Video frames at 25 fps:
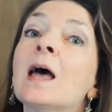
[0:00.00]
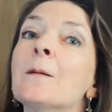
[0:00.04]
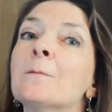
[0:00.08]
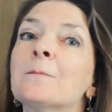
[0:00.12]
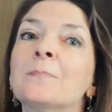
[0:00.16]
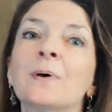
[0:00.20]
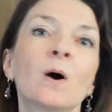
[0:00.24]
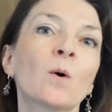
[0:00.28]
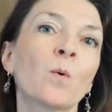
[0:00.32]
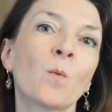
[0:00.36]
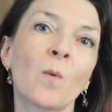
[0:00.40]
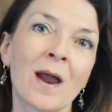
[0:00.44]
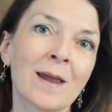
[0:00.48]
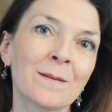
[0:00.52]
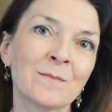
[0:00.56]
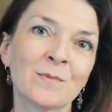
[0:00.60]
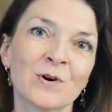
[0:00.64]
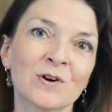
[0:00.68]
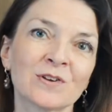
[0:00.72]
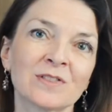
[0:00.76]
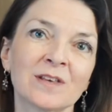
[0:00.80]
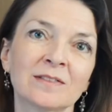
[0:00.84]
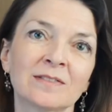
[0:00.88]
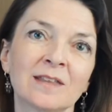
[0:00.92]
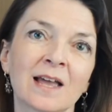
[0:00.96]
But way
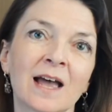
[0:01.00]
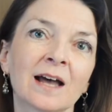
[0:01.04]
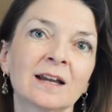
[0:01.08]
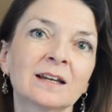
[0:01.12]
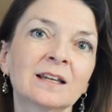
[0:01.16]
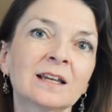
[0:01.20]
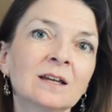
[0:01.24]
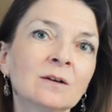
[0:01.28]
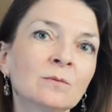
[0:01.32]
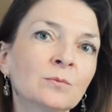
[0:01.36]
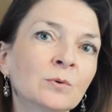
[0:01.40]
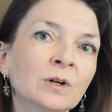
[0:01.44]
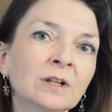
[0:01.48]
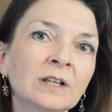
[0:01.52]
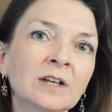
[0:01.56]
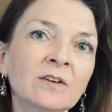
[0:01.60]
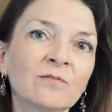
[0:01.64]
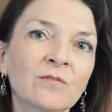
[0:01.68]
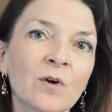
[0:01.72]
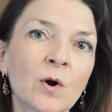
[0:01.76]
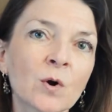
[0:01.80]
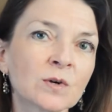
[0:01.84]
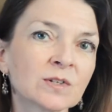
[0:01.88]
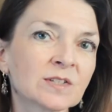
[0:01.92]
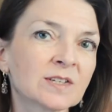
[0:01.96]
more than that, he really
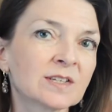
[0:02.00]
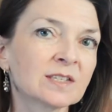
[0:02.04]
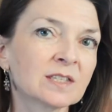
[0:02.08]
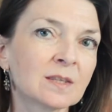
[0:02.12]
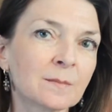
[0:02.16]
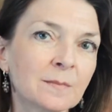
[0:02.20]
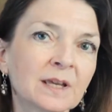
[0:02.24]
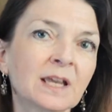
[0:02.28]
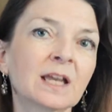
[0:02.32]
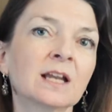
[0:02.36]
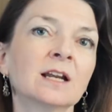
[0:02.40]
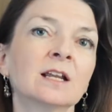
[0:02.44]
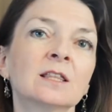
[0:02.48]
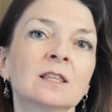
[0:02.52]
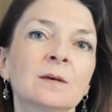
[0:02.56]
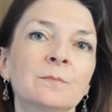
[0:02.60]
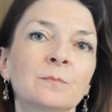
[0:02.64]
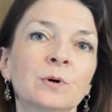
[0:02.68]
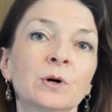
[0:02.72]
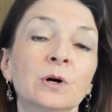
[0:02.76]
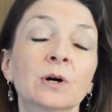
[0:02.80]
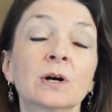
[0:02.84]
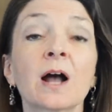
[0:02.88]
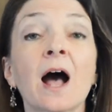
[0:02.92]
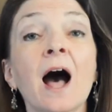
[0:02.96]
focuses the beginning of the
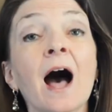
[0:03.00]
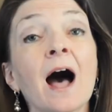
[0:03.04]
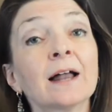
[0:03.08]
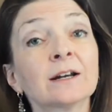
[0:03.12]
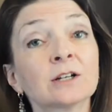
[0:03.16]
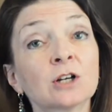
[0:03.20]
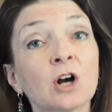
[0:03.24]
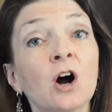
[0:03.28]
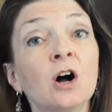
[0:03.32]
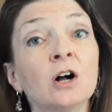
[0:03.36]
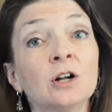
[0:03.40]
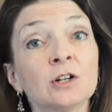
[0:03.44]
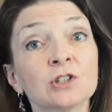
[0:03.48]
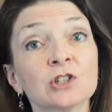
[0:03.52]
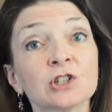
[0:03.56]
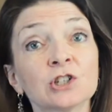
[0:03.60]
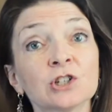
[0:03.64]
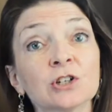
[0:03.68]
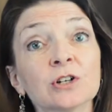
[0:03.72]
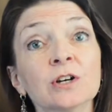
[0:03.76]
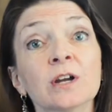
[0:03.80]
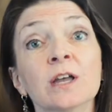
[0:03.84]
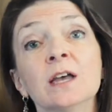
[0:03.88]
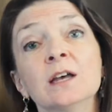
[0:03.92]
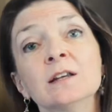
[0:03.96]
book on
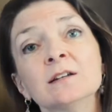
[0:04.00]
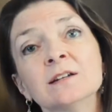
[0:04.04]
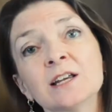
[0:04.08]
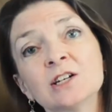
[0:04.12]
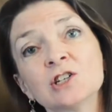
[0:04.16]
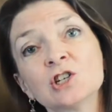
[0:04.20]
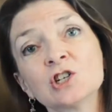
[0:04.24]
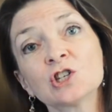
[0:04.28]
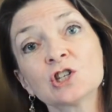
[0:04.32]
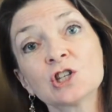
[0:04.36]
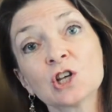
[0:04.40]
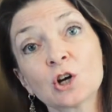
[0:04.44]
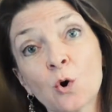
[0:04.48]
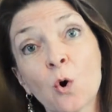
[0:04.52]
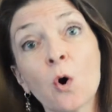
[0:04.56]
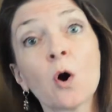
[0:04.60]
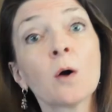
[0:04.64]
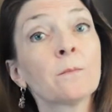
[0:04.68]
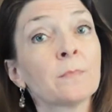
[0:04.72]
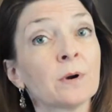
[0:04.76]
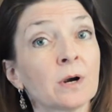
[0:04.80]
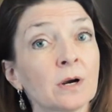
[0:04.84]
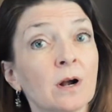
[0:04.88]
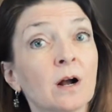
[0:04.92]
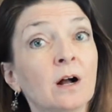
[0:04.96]
culture, not just the
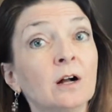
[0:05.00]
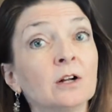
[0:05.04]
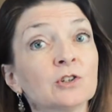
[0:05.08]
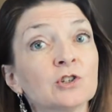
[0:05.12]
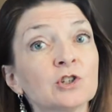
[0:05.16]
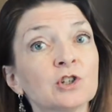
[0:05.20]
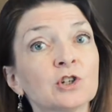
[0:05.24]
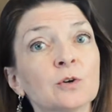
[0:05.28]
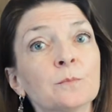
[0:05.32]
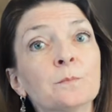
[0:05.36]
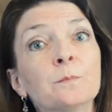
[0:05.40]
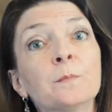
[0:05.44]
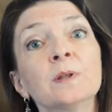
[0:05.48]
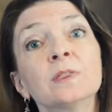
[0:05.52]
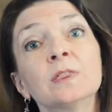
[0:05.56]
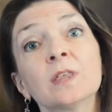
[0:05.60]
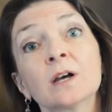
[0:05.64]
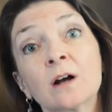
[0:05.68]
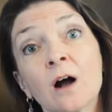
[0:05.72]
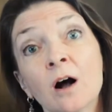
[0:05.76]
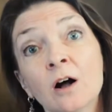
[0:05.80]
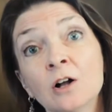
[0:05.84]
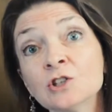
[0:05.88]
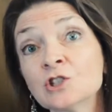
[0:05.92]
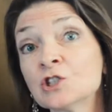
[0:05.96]
corporate culture, but the
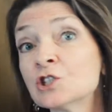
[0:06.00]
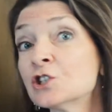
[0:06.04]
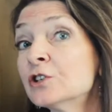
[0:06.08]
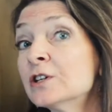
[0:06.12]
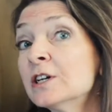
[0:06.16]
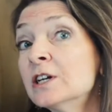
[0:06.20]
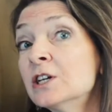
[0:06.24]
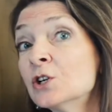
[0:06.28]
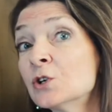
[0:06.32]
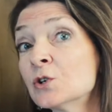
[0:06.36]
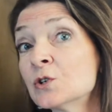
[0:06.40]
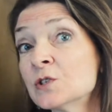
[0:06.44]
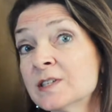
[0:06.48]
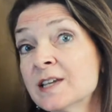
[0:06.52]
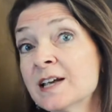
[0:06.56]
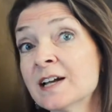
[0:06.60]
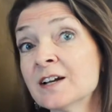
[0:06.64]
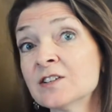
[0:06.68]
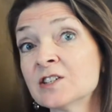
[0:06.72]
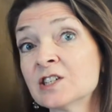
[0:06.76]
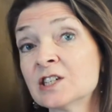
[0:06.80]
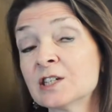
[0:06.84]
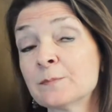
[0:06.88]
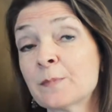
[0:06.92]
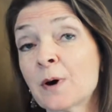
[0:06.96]
culture in your
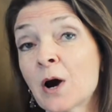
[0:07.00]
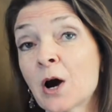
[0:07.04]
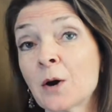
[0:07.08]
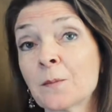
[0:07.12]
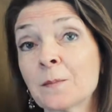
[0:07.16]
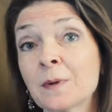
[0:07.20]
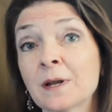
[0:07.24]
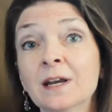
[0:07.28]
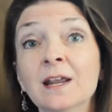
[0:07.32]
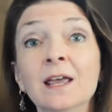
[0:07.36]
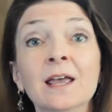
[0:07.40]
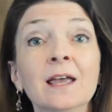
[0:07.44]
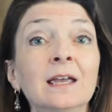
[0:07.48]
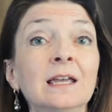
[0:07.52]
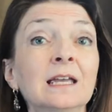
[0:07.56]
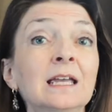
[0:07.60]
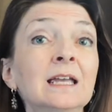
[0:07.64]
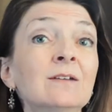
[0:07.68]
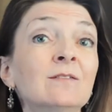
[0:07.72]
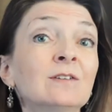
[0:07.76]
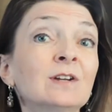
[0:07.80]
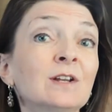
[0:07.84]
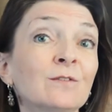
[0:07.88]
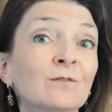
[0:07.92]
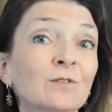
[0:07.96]
sales department,
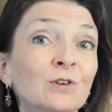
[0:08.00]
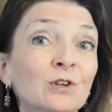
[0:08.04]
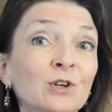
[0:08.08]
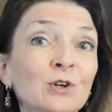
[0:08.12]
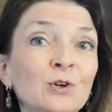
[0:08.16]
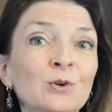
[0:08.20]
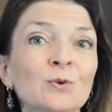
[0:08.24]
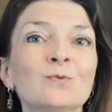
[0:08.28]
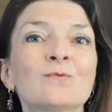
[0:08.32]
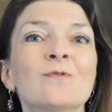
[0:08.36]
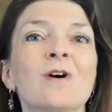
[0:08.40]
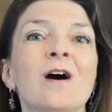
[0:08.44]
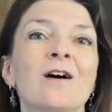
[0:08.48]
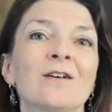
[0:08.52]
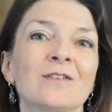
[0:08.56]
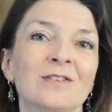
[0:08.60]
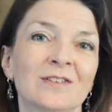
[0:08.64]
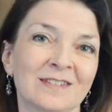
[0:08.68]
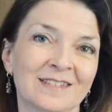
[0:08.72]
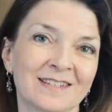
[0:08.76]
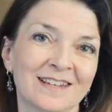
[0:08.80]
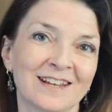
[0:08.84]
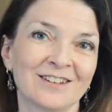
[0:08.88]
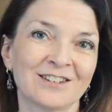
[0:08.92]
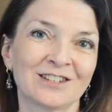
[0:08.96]
even if you are the
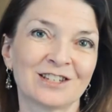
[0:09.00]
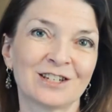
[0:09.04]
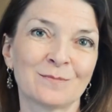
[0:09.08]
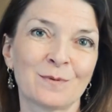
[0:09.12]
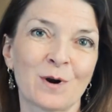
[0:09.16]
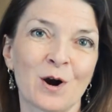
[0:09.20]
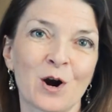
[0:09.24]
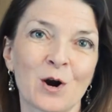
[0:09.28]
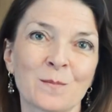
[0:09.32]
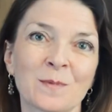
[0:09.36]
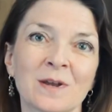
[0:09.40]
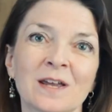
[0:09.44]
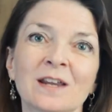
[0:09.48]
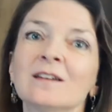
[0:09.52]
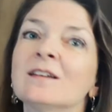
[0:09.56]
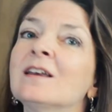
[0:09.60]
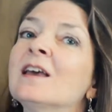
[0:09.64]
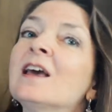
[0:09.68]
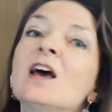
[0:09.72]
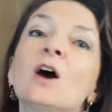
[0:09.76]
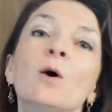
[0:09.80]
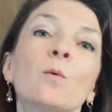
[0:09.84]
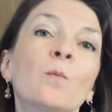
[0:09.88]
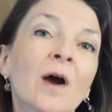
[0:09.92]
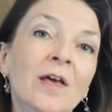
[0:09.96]
sales department.
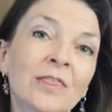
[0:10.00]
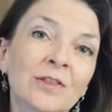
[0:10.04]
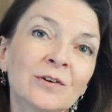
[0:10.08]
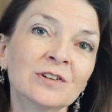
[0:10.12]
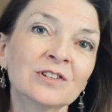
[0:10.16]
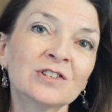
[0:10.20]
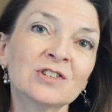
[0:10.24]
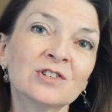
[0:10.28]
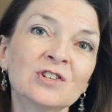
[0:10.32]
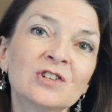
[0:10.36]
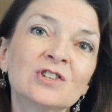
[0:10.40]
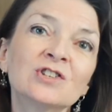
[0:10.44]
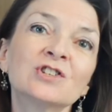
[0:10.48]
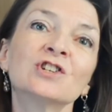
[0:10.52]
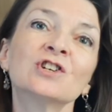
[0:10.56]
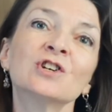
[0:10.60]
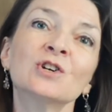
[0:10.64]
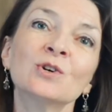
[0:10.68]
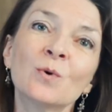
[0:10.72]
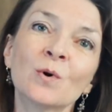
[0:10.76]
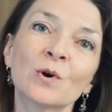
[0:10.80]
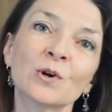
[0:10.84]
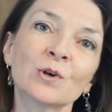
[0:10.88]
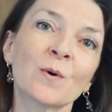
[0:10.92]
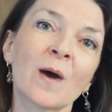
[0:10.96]
Whether it's just
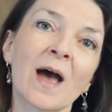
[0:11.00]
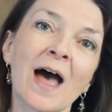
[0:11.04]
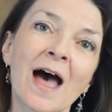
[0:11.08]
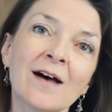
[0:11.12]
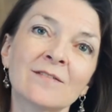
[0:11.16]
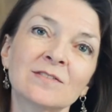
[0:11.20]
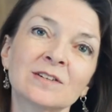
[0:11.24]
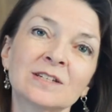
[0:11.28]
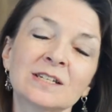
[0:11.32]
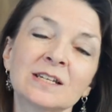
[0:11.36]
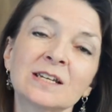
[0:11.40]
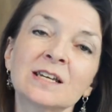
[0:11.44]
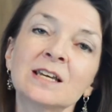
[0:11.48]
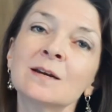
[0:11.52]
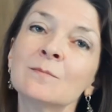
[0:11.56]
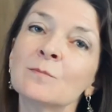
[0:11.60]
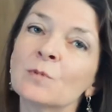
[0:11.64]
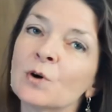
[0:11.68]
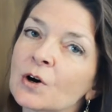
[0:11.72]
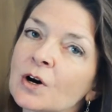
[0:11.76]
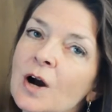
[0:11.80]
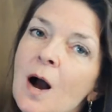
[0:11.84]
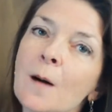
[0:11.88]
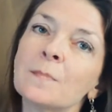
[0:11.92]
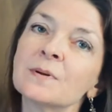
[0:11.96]
you or you have a team or
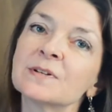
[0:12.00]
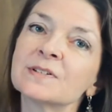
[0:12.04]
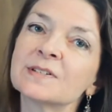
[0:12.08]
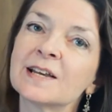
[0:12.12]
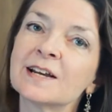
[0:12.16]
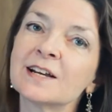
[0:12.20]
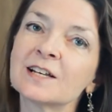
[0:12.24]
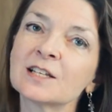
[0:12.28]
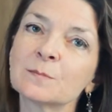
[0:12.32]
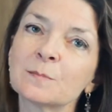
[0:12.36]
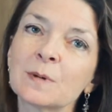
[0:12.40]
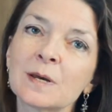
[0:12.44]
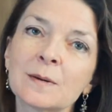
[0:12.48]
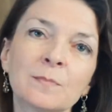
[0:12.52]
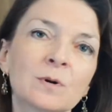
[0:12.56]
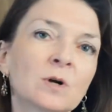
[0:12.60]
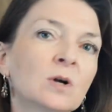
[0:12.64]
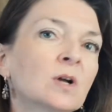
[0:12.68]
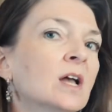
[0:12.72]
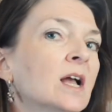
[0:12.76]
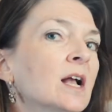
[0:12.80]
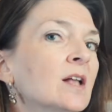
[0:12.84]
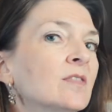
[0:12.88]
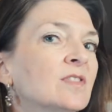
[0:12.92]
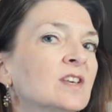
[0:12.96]
a couple salespeople,
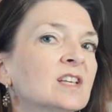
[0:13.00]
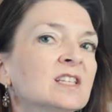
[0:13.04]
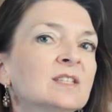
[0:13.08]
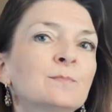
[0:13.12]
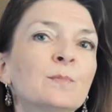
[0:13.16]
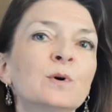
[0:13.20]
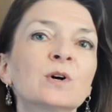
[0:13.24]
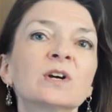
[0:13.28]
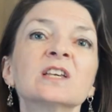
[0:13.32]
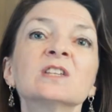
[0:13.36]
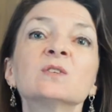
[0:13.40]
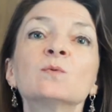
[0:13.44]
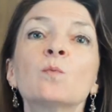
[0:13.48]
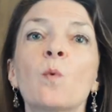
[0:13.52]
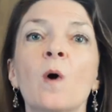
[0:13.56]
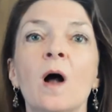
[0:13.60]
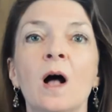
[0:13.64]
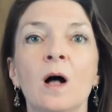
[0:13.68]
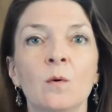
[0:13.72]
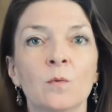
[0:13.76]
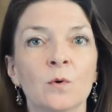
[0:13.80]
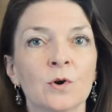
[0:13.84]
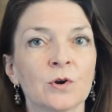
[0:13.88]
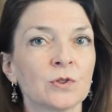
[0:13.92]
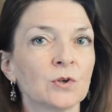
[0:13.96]
this book is
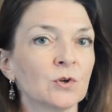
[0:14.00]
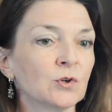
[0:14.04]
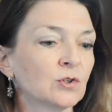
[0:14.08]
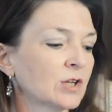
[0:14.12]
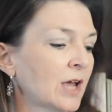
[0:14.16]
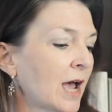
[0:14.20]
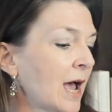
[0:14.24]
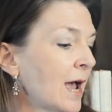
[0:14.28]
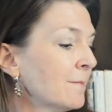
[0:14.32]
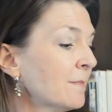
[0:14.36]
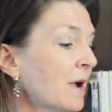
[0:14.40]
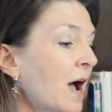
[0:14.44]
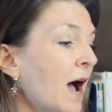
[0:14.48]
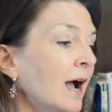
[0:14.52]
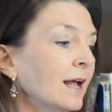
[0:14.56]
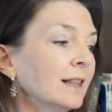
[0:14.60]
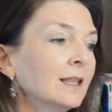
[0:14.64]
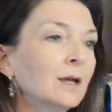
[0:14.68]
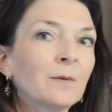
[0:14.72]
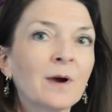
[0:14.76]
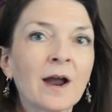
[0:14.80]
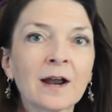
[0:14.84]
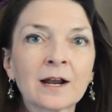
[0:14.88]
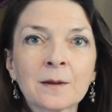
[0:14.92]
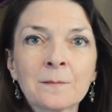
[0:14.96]
well worth your time. Highly
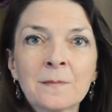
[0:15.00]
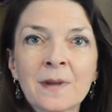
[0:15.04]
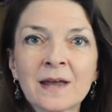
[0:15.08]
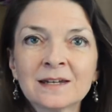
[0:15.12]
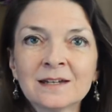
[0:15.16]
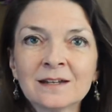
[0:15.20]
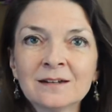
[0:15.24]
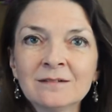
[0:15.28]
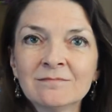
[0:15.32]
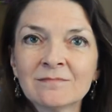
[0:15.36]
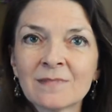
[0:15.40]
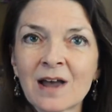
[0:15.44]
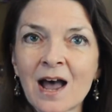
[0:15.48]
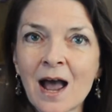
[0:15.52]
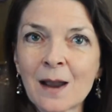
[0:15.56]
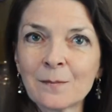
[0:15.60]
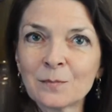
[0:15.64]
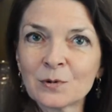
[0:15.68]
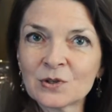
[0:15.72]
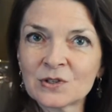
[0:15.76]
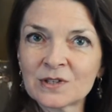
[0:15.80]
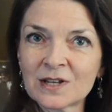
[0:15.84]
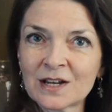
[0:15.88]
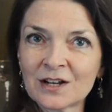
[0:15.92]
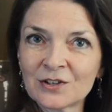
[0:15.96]
recommended
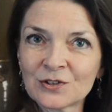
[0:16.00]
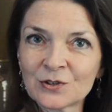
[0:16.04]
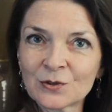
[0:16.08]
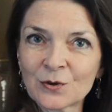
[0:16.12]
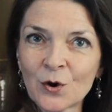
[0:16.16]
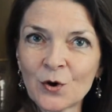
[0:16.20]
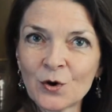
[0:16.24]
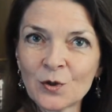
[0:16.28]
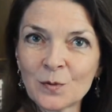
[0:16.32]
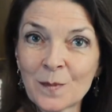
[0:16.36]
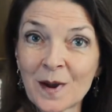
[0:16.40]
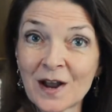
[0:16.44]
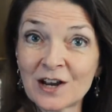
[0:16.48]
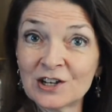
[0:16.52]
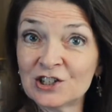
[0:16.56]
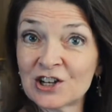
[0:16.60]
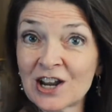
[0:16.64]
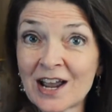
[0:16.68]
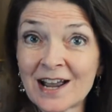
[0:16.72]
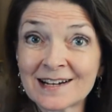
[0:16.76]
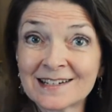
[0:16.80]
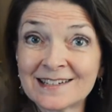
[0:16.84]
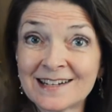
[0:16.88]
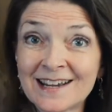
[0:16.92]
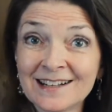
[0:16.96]
Hyper Sales Growth by
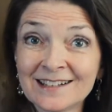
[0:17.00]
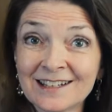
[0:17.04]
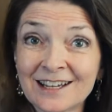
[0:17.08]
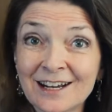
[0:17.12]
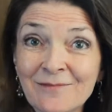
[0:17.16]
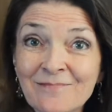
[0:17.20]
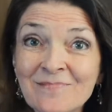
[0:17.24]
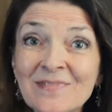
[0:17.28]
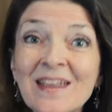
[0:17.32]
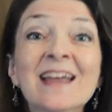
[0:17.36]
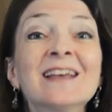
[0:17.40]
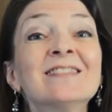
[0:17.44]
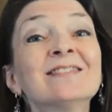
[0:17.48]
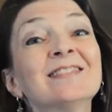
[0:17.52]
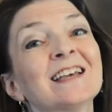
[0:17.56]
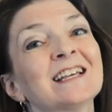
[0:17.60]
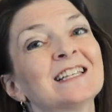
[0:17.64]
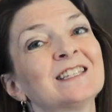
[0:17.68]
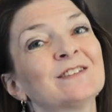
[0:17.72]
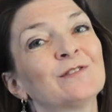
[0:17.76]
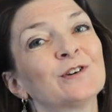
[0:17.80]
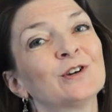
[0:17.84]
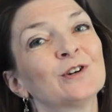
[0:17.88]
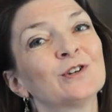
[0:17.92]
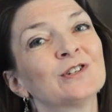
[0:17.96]
Jack Daly.
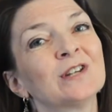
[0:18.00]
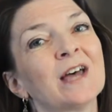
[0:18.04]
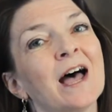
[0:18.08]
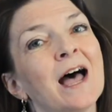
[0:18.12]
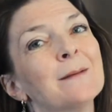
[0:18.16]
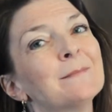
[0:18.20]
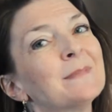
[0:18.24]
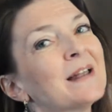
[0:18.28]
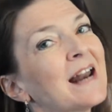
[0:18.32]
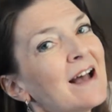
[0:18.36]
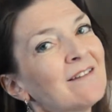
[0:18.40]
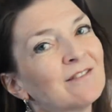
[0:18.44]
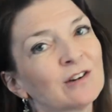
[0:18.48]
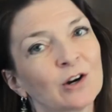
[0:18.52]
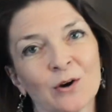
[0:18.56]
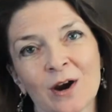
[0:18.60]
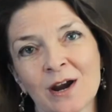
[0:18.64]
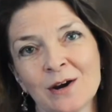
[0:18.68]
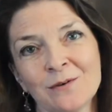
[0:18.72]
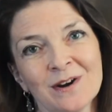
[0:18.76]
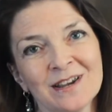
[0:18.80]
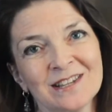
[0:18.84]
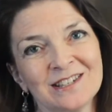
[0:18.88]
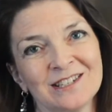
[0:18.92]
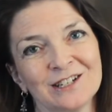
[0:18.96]
Thanks for your time and have a
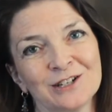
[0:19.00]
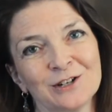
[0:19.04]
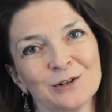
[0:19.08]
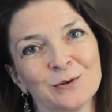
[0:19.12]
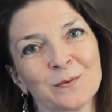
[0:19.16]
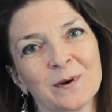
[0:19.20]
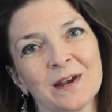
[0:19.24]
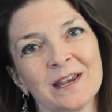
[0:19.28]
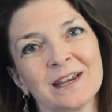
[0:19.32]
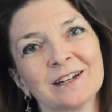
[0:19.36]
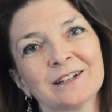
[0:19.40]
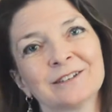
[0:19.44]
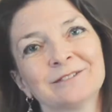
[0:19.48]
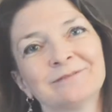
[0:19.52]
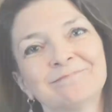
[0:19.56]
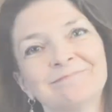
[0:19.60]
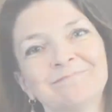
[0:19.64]
great rest of your week.